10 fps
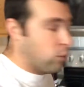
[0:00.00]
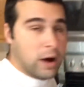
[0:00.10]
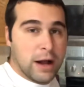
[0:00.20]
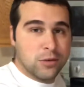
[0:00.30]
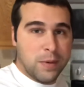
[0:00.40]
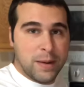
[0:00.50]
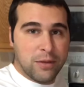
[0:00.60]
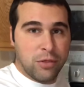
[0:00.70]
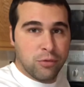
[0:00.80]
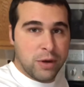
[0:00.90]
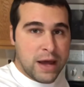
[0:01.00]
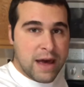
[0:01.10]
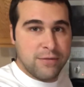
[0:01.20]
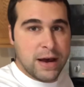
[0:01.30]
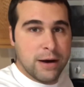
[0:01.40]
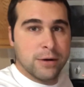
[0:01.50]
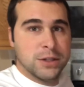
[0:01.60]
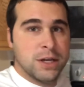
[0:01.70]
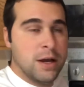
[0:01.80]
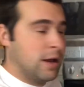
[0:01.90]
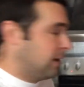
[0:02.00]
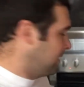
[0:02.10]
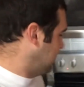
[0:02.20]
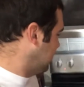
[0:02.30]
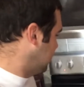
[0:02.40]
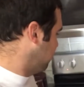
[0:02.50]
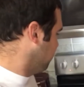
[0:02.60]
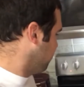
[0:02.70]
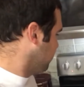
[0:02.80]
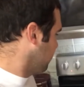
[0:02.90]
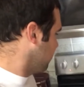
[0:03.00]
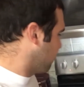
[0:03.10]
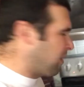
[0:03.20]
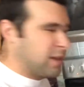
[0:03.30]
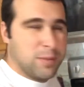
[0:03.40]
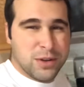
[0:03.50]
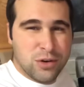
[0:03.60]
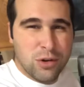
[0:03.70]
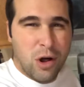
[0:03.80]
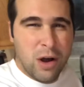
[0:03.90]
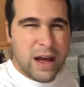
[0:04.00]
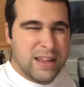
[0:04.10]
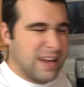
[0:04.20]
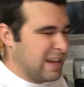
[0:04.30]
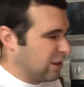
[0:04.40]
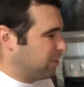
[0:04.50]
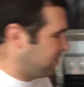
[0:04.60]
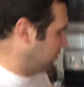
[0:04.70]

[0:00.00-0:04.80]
while. It's been about 3.5 hours. Probably a little bit too long. I had the heat a little bit